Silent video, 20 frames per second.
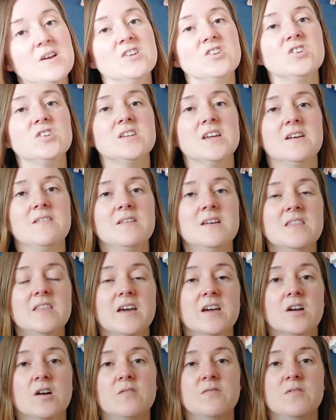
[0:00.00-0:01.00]
French terry
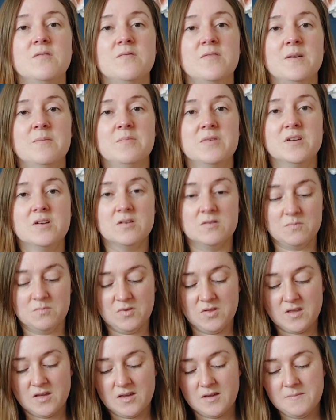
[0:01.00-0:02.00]
that I got from Fabric
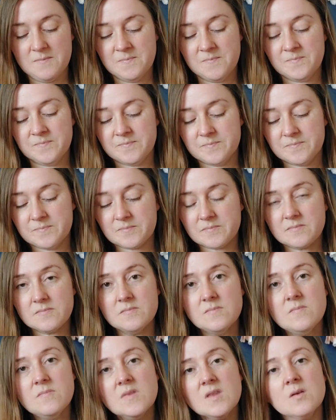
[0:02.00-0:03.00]
Godmother
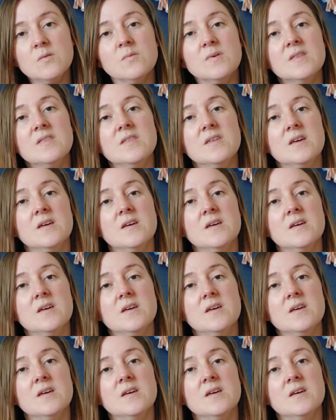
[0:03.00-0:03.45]
with